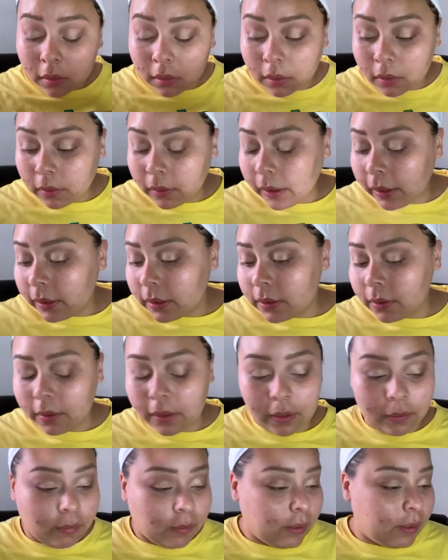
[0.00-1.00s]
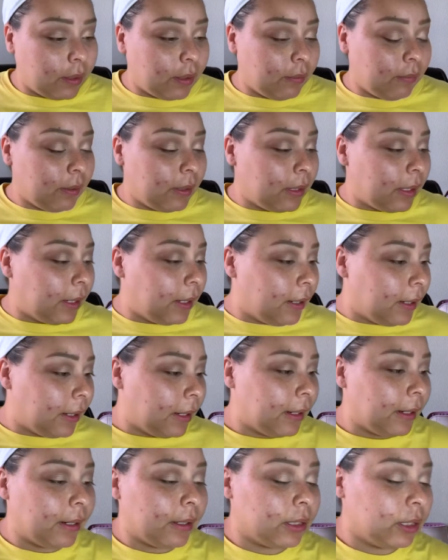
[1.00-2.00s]
Okay, so now we're done with that.
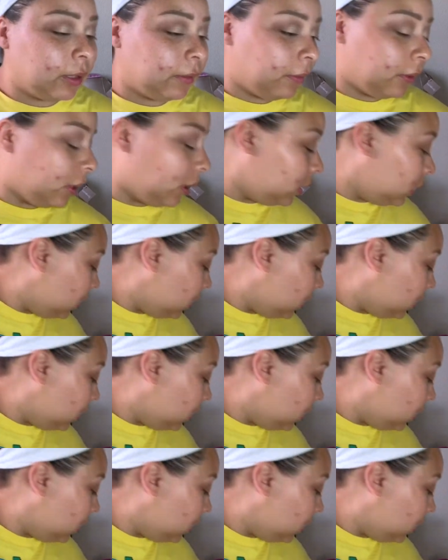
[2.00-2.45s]
I actually forgot